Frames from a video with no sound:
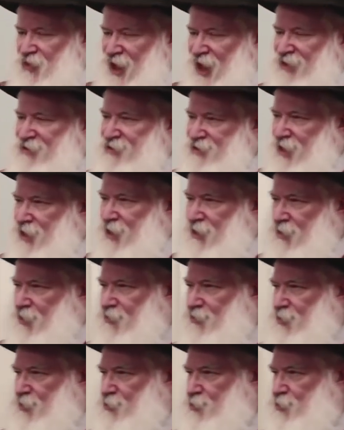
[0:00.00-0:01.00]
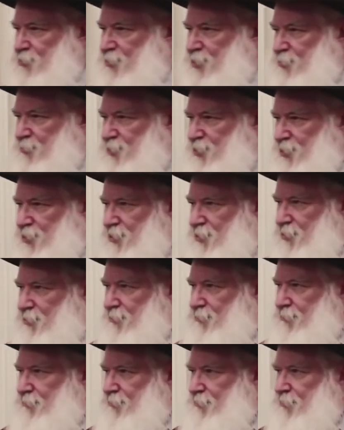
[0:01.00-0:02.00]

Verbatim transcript: That's a healthy human being.